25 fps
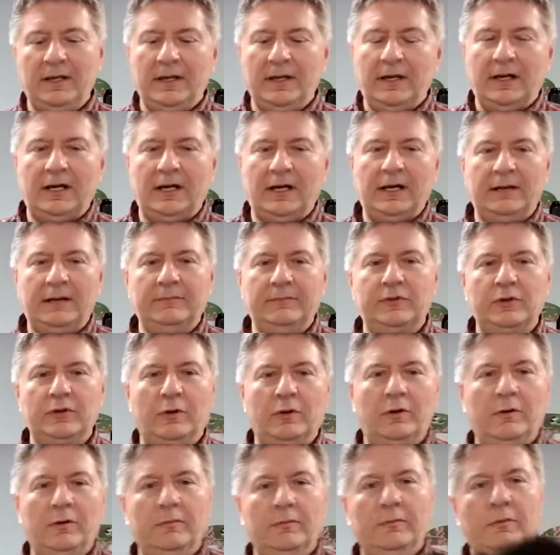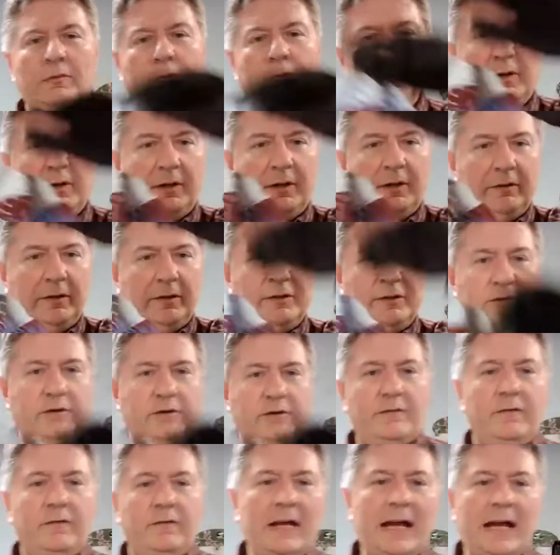So these are
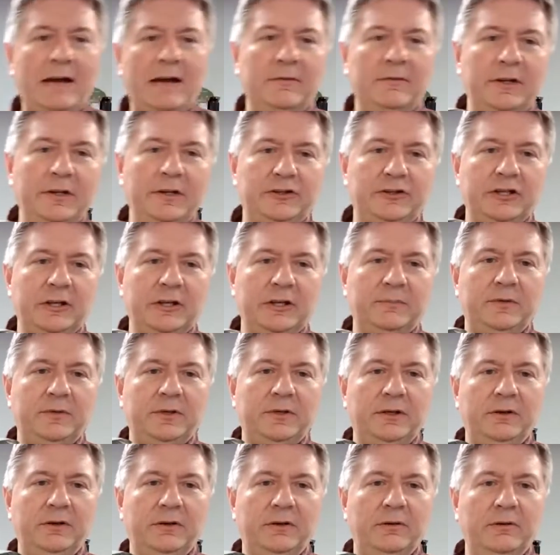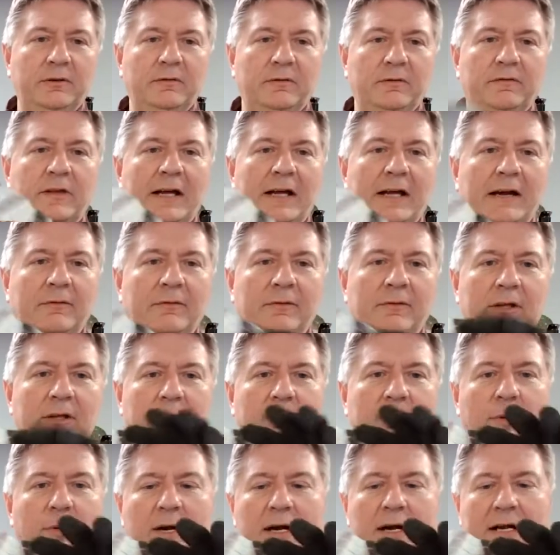flat when they ship to you, flat when they
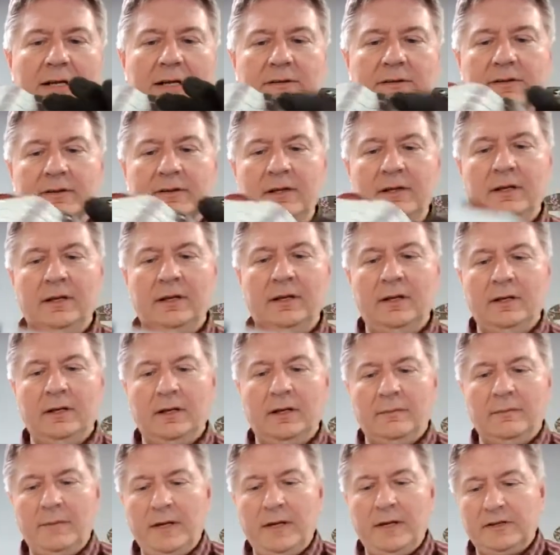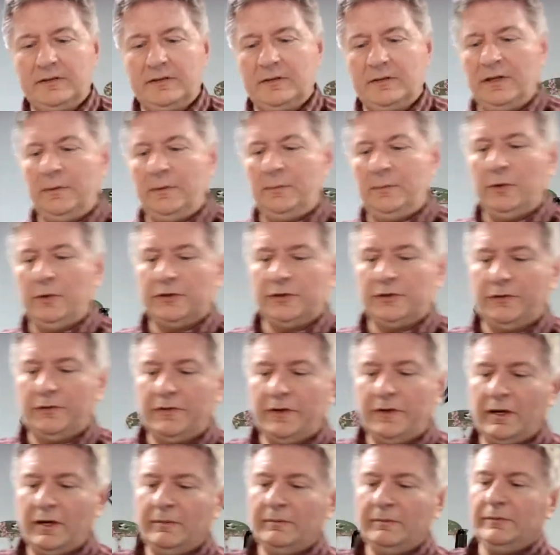press. Basically, you put your
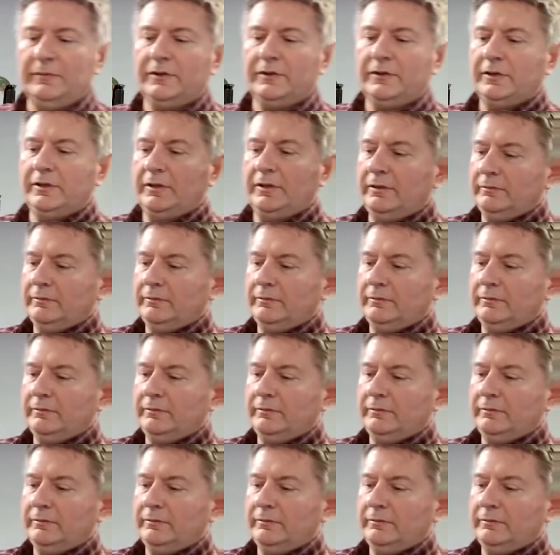thumbs